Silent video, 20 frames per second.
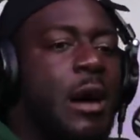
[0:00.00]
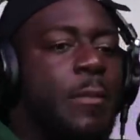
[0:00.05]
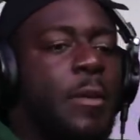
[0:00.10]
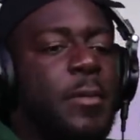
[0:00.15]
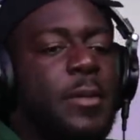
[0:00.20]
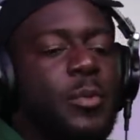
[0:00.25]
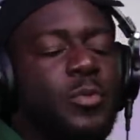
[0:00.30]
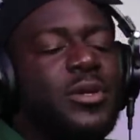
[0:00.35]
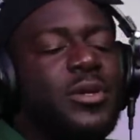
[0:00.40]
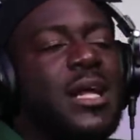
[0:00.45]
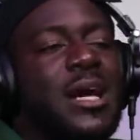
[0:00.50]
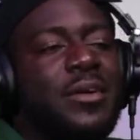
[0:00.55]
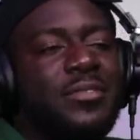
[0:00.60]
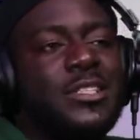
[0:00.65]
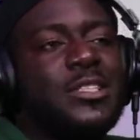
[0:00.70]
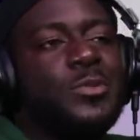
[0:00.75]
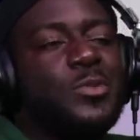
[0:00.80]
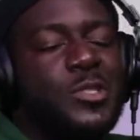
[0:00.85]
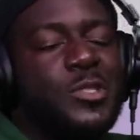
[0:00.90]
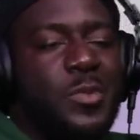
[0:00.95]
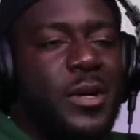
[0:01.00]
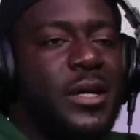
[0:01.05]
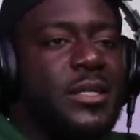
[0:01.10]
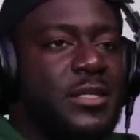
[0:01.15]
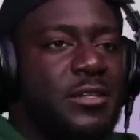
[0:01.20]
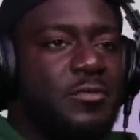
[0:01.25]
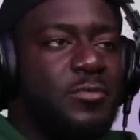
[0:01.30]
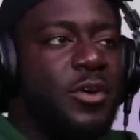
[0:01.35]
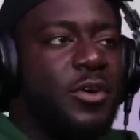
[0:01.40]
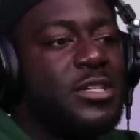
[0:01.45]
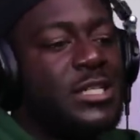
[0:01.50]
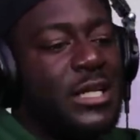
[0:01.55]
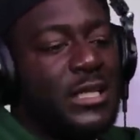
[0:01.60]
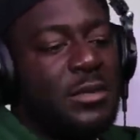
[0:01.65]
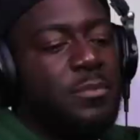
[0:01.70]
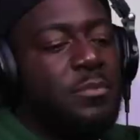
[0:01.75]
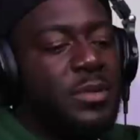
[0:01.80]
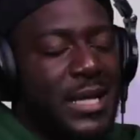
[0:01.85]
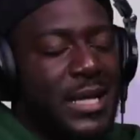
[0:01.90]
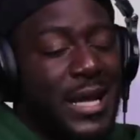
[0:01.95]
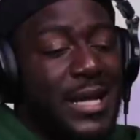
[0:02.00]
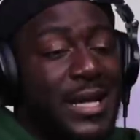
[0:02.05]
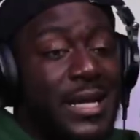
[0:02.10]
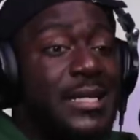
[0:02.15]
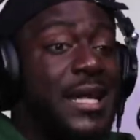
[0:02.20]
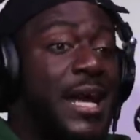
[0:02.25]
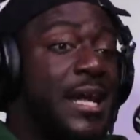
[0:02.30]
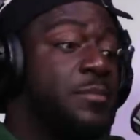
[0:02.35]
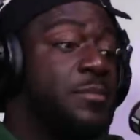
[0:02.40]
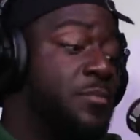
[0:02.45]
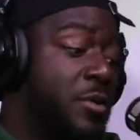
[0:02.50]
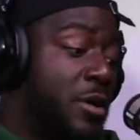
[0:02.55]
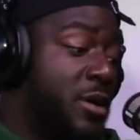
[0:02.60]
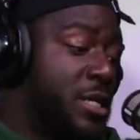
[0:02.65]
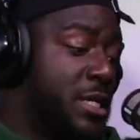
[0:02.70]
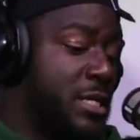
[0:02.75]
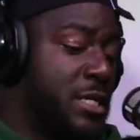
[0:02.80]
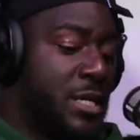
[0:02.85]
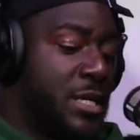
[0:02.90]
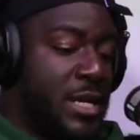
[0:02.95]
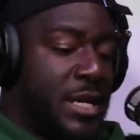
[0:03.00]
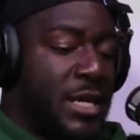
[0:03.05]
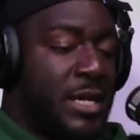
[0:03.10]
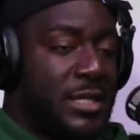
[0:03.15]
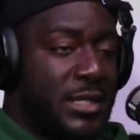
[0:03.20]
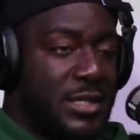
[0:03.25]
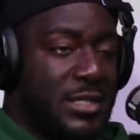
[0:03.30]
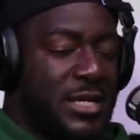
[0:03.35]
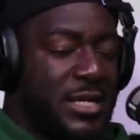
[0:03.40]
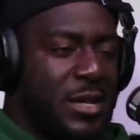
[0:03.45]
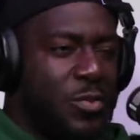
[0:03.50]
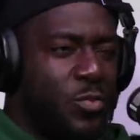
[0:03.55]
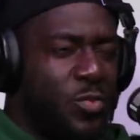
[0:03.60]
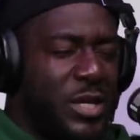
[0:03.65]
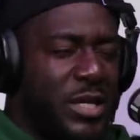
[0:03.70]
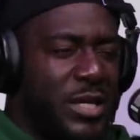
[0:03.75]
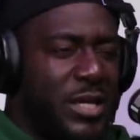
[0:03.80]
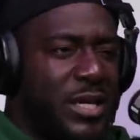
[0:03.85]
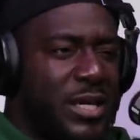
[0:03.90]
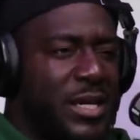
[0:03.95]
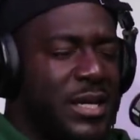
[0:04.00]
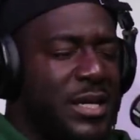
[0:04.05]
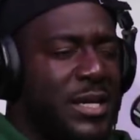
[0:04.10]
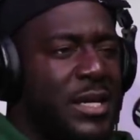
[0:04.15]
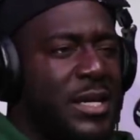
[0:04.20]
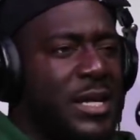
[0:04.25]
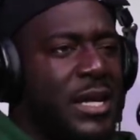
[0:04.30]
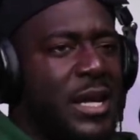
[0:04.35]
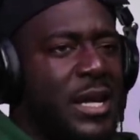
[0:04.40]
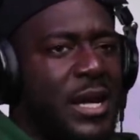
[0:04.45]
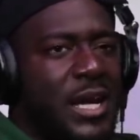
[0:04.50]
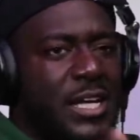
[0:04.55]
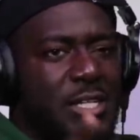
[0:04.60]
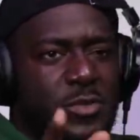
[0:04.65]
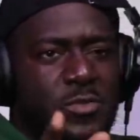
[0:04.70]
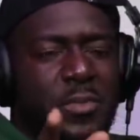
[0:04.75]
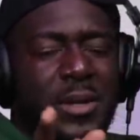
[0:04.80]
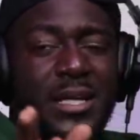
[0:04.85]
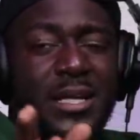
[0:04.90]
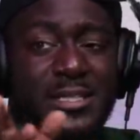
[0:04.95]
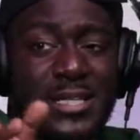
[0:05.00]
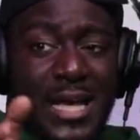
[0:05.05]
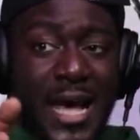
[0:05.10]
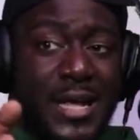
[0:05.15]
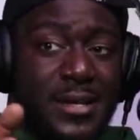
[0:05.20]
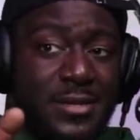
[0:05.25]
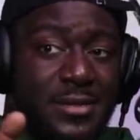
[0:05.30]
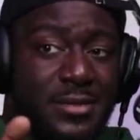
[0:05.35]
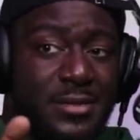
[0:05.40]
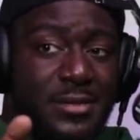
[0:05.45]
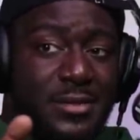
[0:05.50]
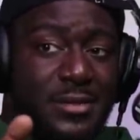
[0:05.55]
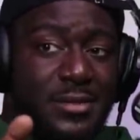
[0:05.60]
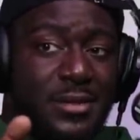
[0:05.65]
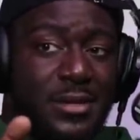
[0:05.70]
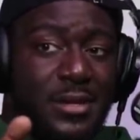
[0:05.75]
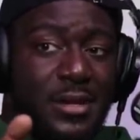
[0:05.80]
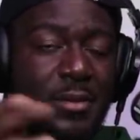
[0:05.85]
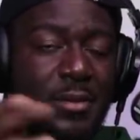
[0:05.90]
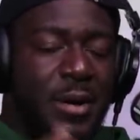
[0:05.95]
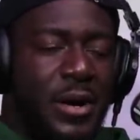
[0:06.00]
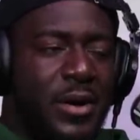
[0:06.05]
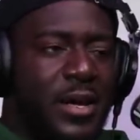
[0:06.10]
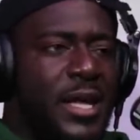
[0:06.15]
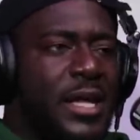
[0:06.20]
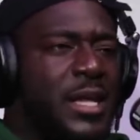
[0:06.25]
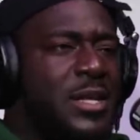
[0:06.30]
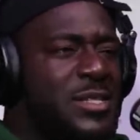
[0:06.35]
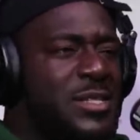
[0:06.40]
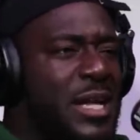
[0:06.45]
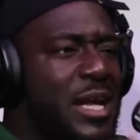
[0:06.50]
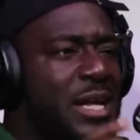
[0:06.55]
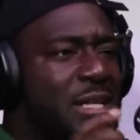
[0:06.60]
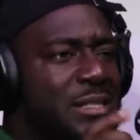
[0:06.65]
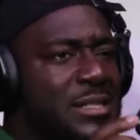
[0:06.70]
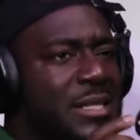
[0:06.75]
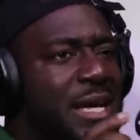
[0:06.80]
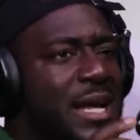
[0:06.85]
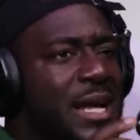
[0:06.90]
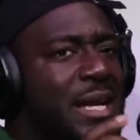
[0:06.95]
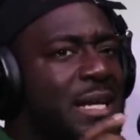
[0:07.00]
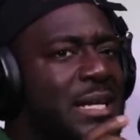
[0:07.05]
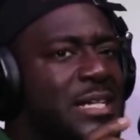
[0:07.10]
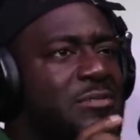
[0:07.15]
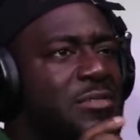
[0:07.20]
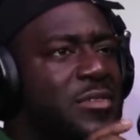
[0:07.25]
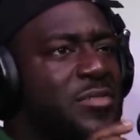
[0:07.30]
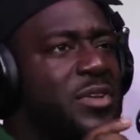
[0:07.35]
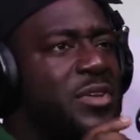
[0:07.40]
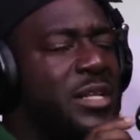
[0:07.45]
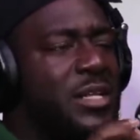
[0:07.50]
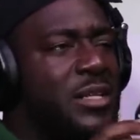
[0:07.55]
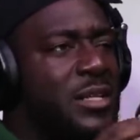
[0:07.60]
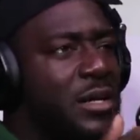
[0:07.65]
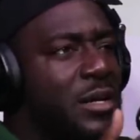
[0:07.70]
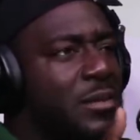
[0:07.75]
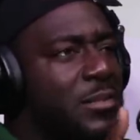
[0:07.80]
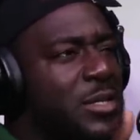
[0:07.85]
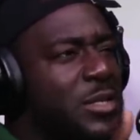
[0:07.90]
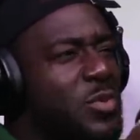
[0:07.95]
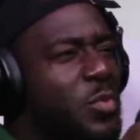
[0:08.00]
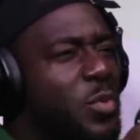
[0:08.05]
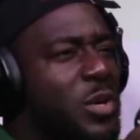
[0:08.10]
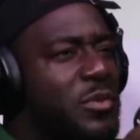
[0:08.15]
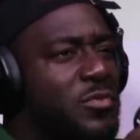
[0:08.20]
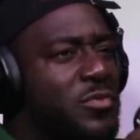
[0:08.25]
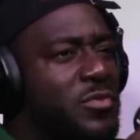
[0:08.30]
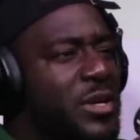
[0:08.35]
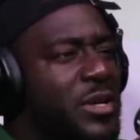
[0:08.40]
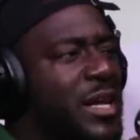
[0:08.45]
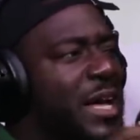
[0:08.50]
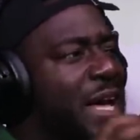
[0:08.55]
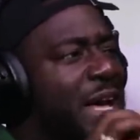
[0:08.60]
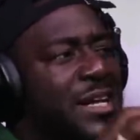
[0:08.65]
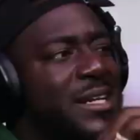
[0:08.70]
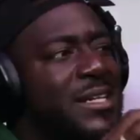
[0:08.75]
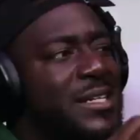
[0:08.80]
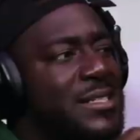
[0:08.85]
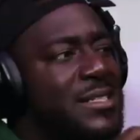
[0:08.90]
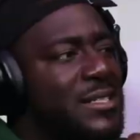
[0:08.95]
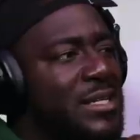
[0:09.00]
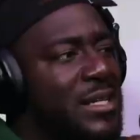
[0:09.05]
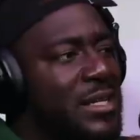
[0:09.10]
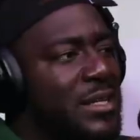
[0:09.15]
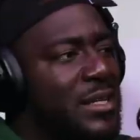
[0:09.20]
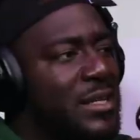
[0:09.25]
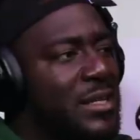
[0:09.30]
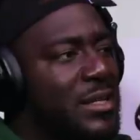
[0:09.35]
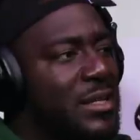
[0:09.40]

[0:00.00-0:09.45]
I probably wouldn't have this perspective because I did Thailand and Bali in the same week here. I was speaking to Ant about it, and he's like, Thailand is very, there's a word for it, hedonistic.